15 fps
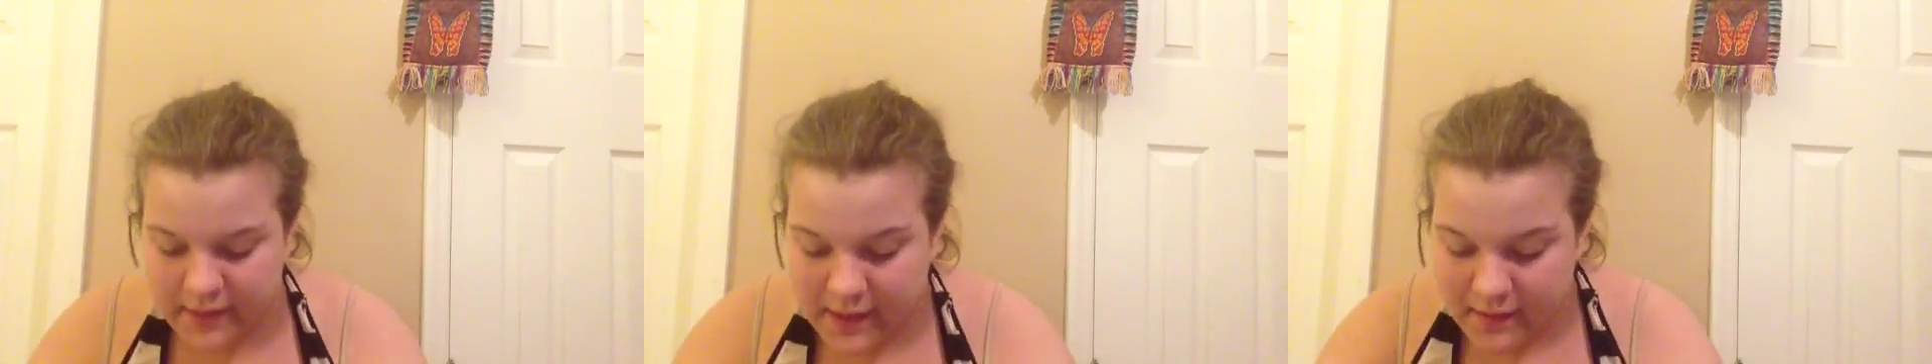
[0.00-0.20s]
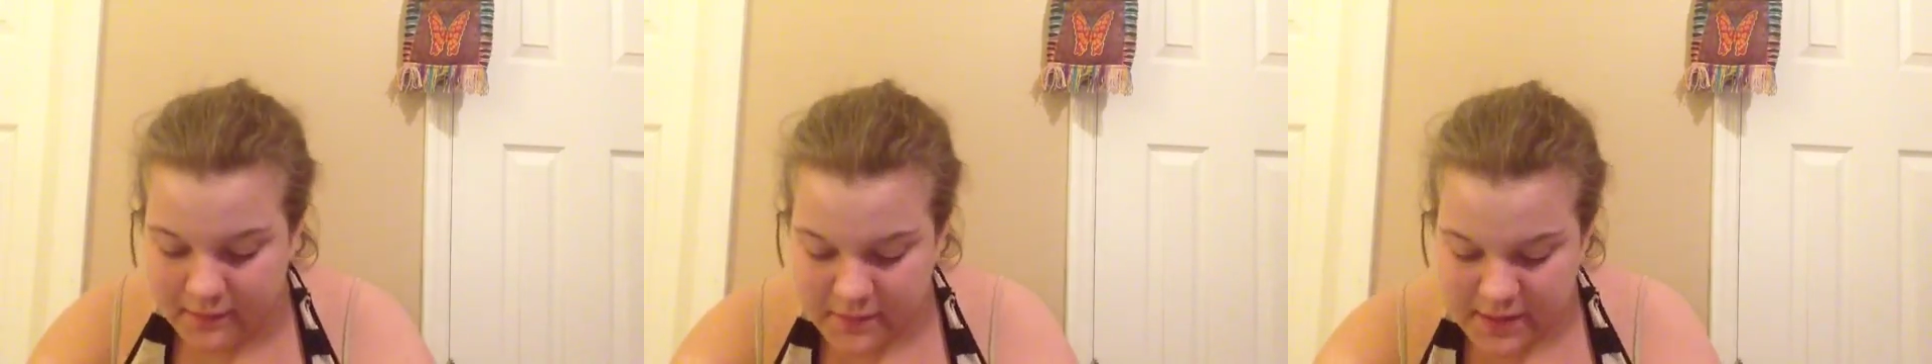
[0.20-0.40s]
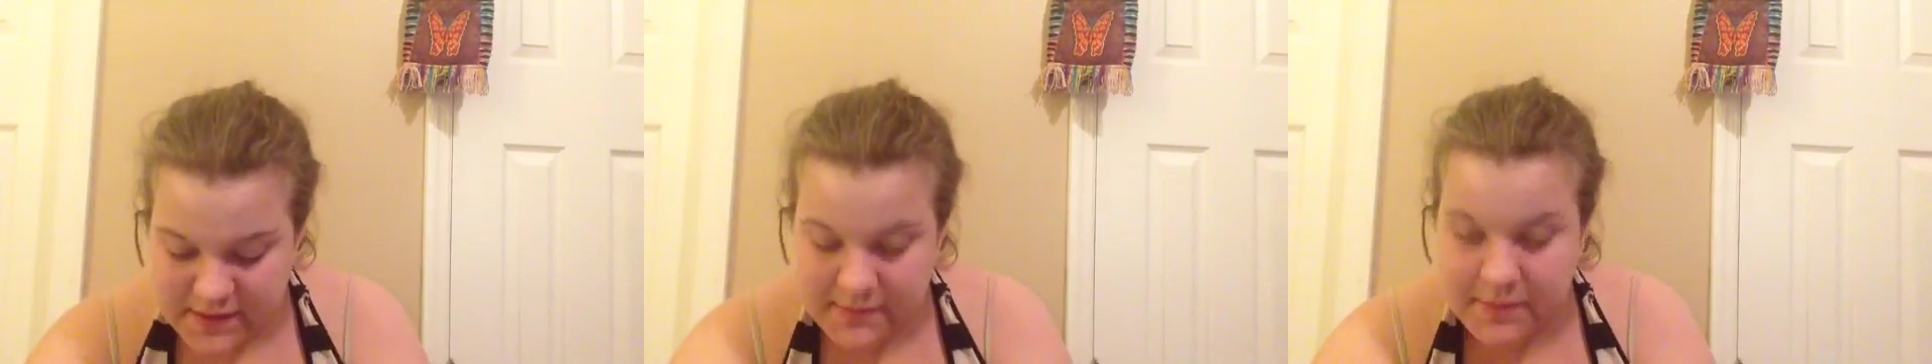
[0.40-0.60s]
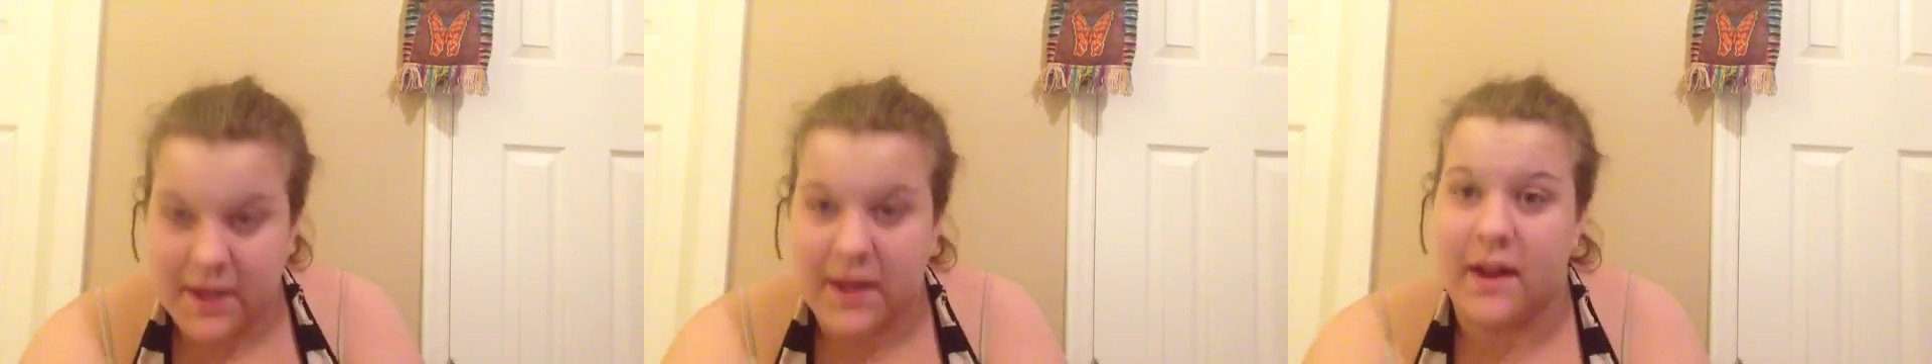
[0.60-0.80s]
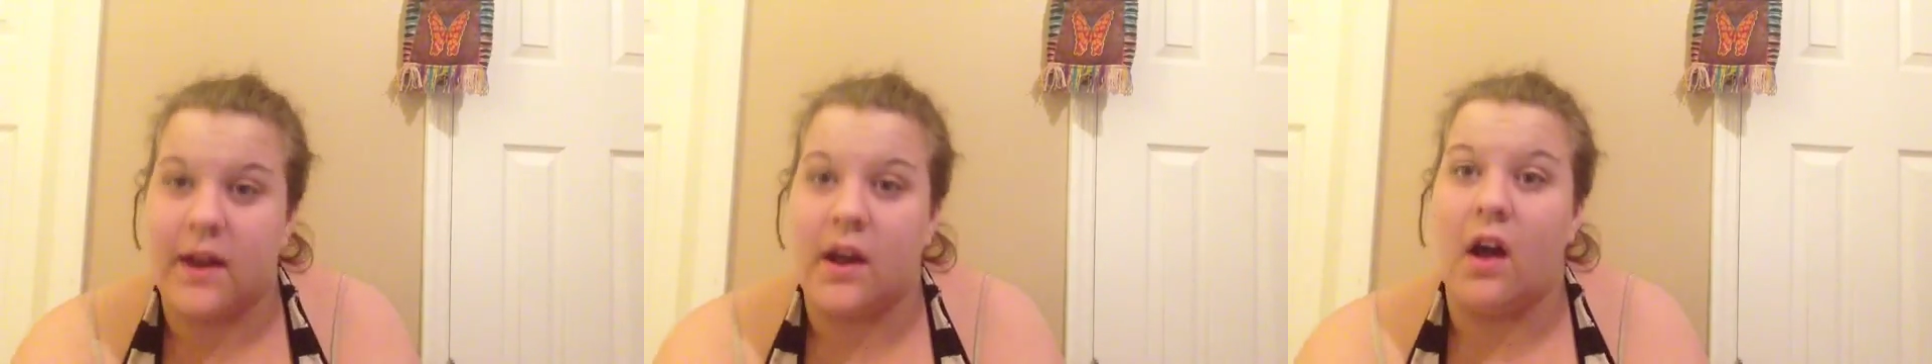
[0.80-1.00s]
That must have
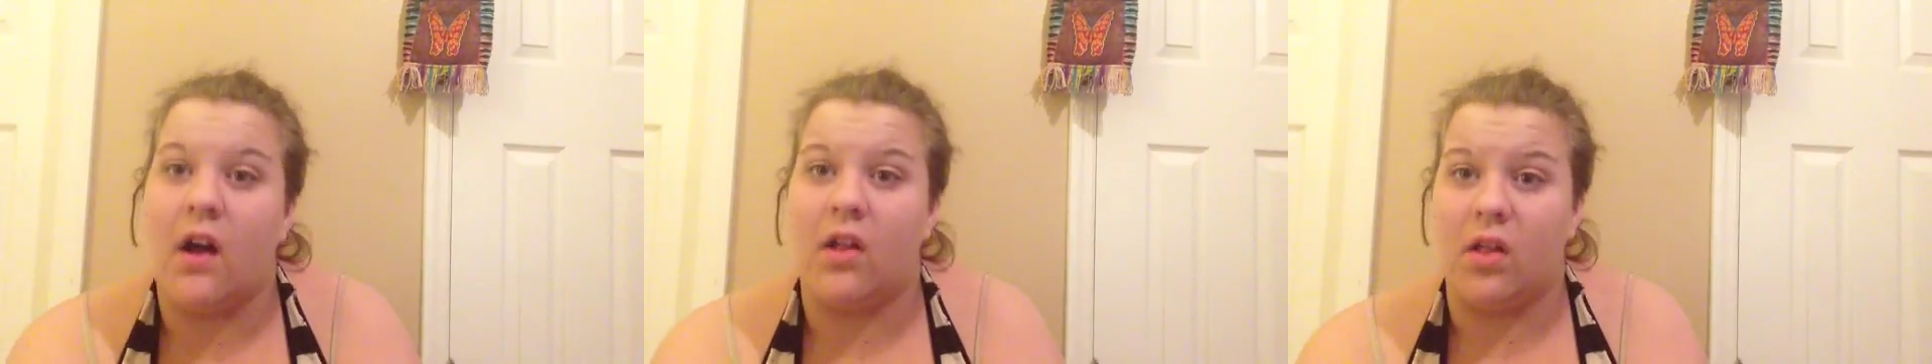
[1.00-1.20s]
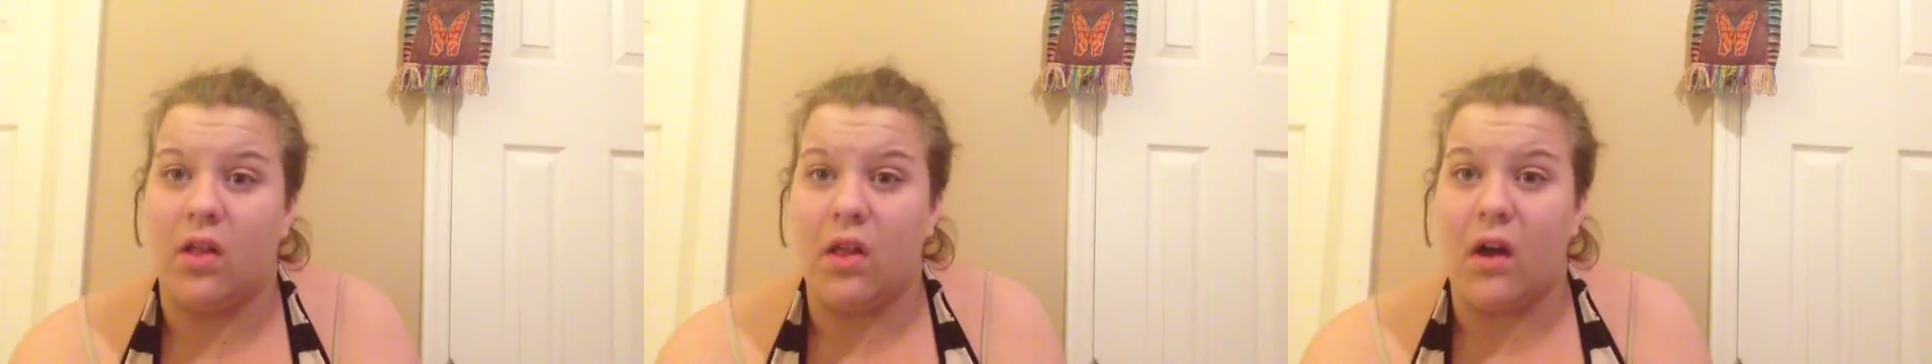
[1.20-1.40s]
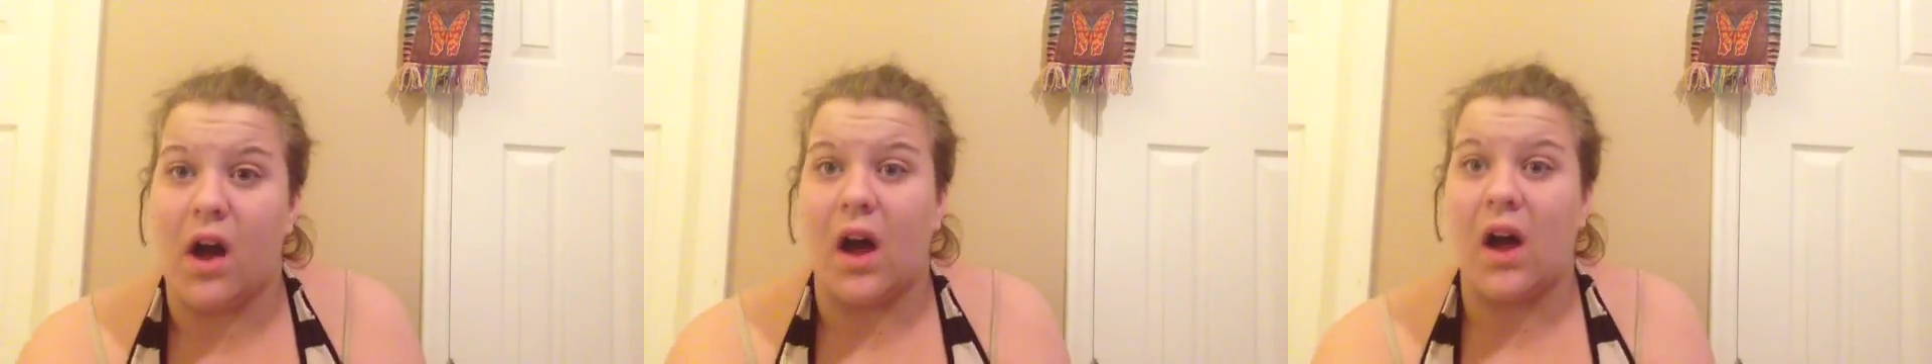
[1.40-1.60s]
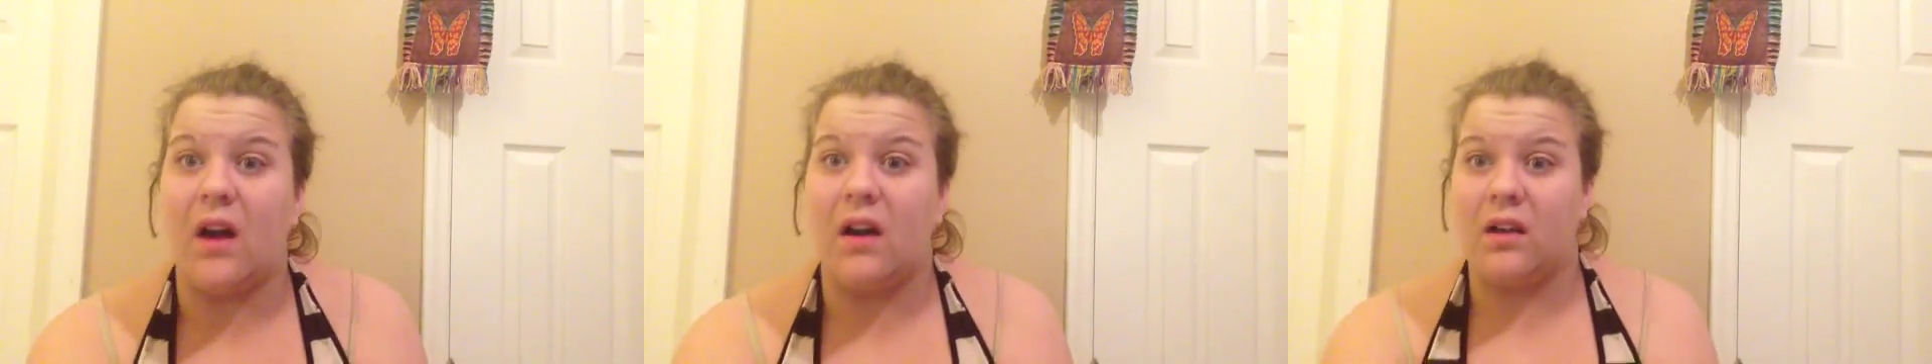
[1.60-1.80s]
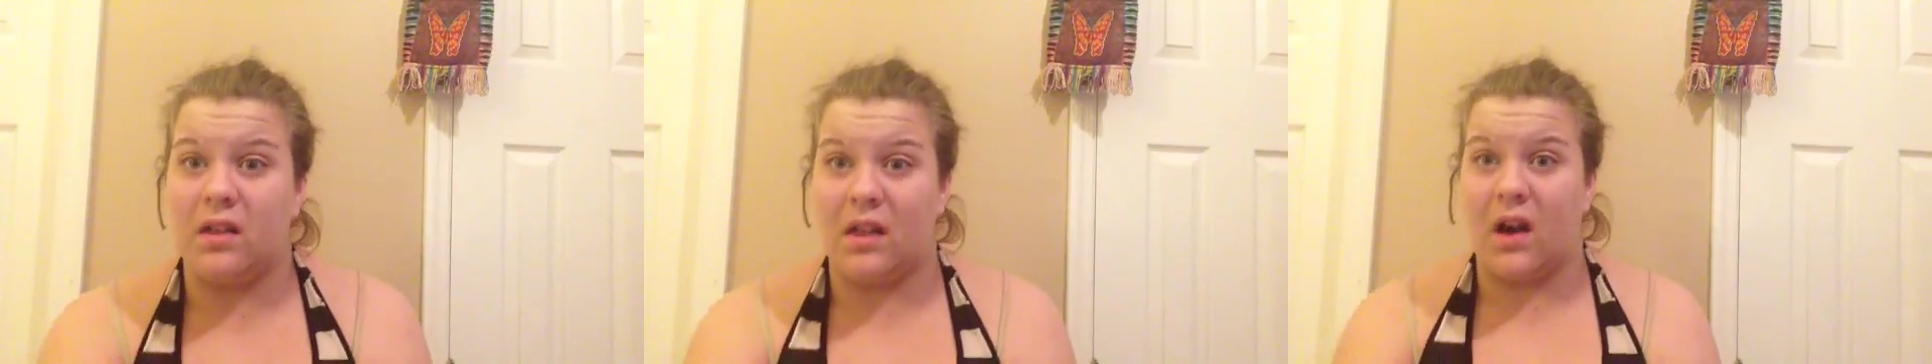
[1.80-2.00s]
been a lot
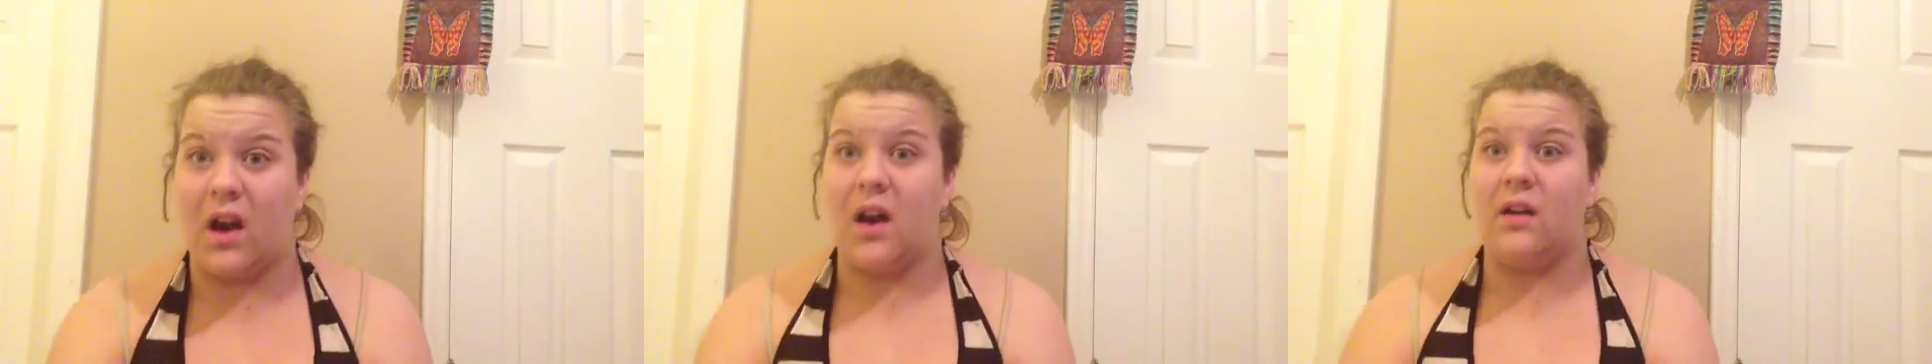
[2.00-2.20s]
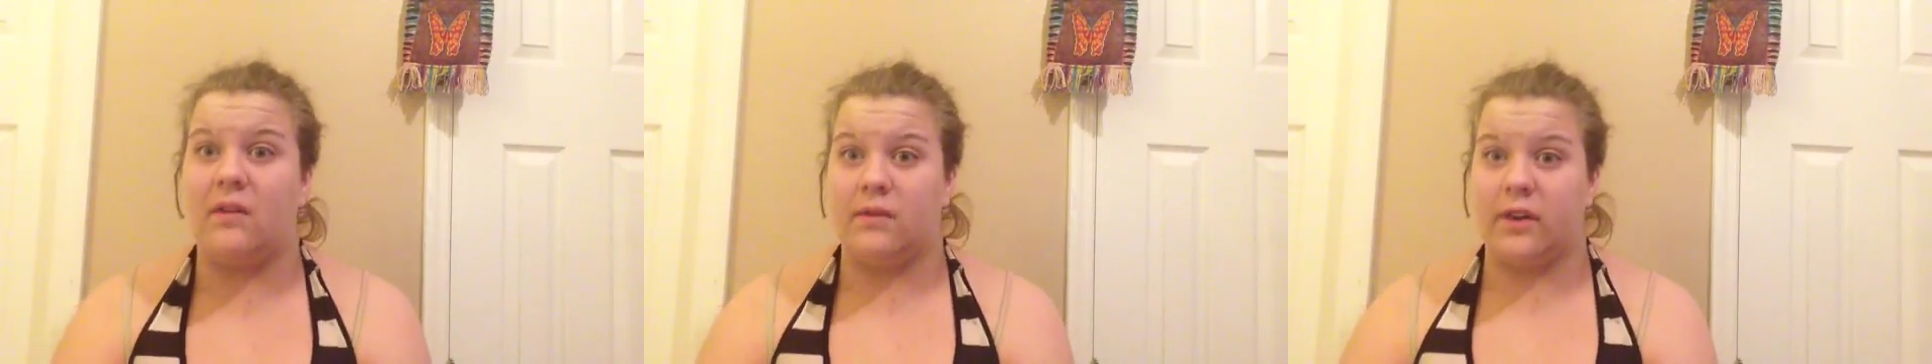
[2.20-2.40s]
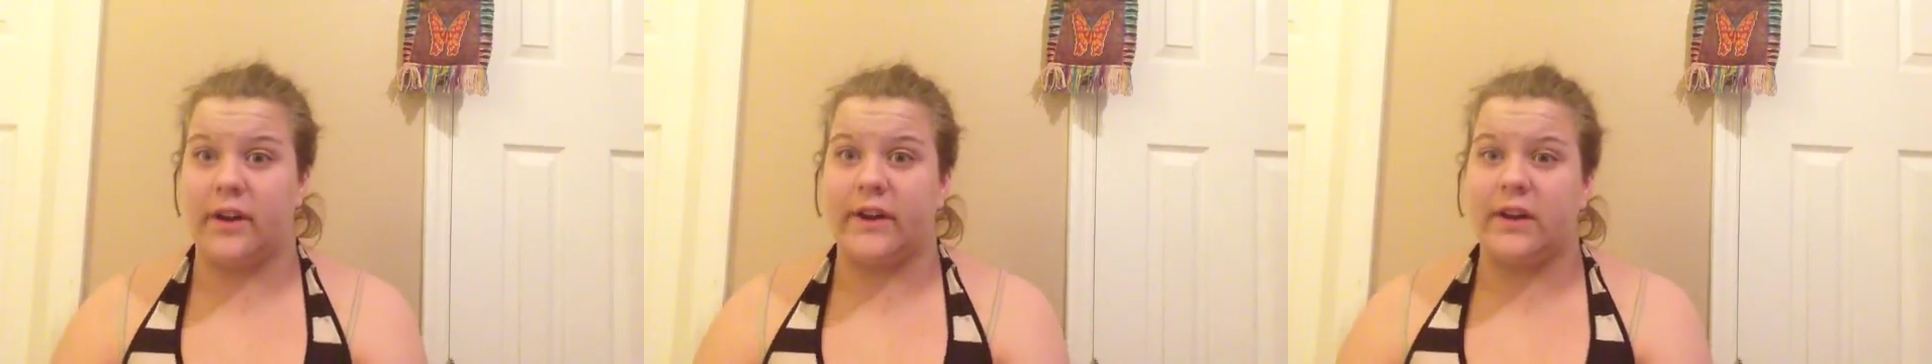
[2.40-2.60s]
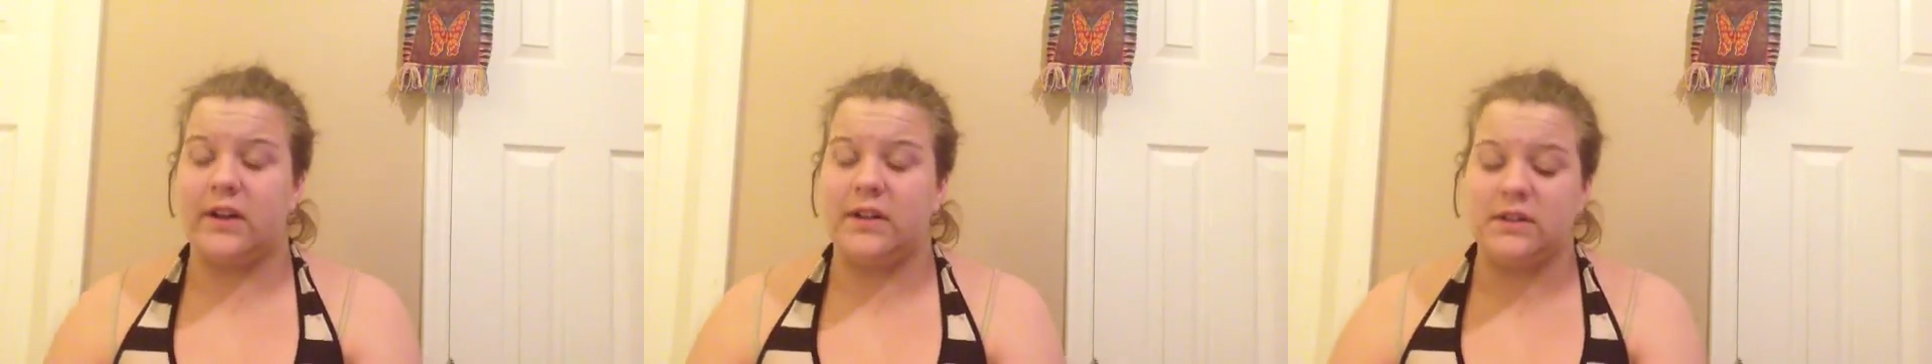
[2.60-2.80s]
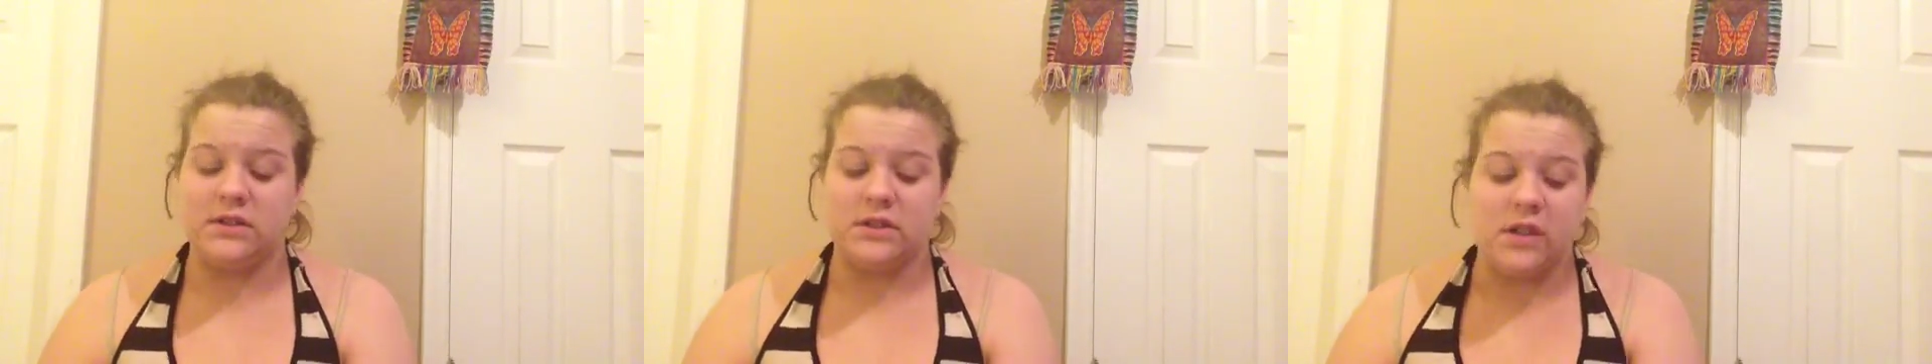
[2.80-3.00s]
of work.